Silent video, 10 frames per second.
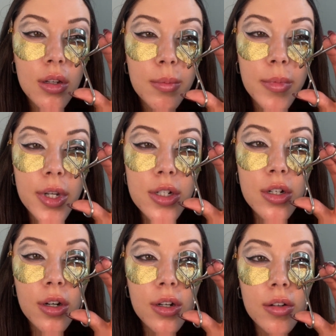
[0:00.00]
Make
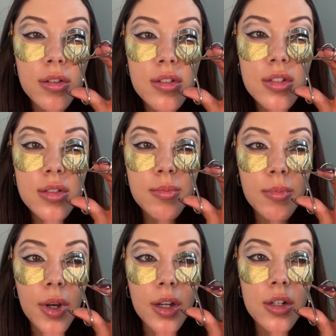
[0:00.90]
sure I don't
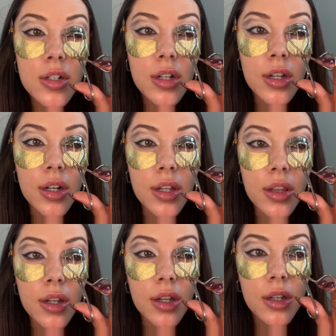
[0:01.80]
smudge
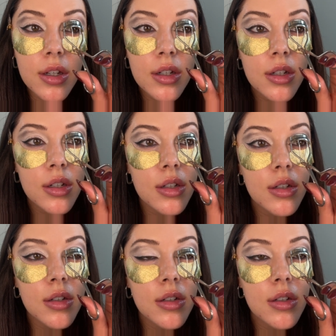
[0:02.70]
anything.
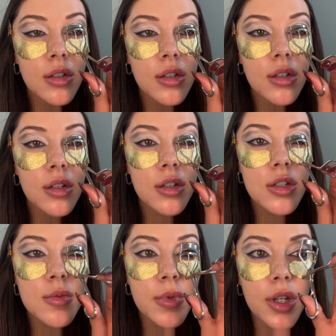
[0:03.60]

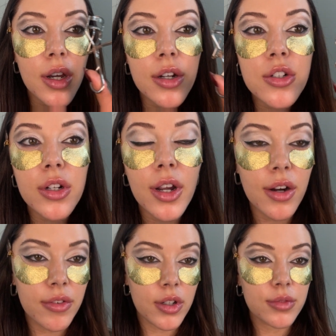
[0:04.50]
Just be extra
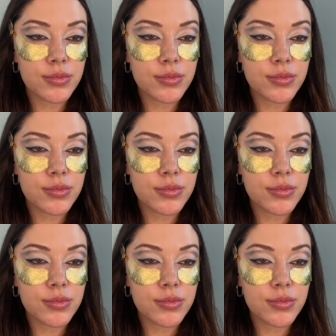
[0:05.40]
careful.